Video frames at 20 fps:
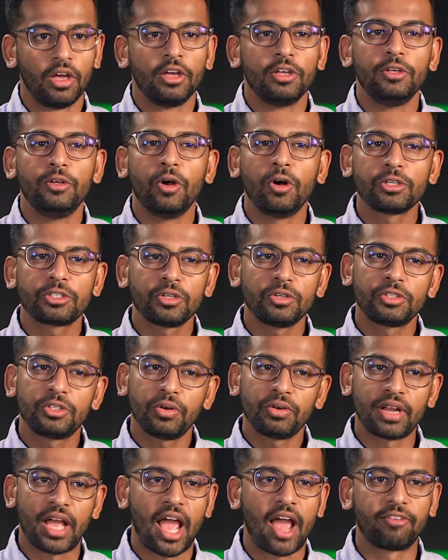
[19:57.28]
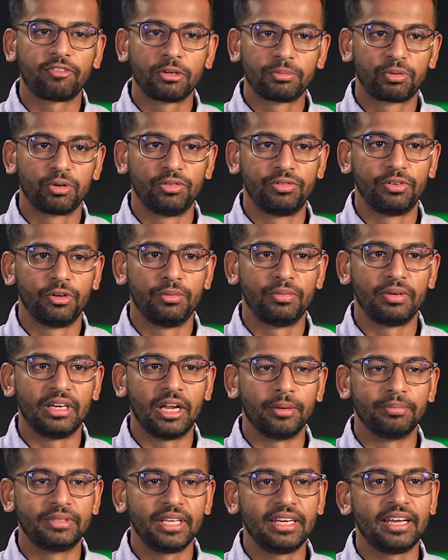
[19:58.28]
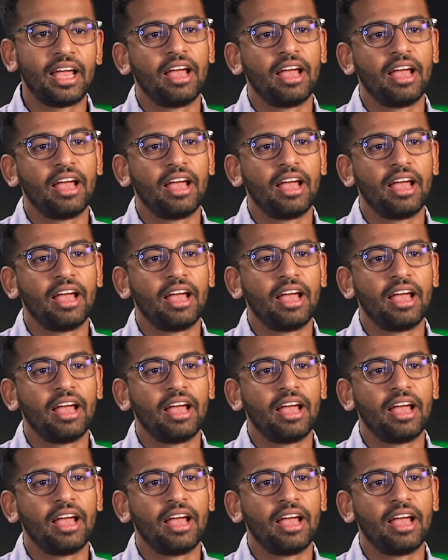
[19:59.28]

You also don't have to perform an update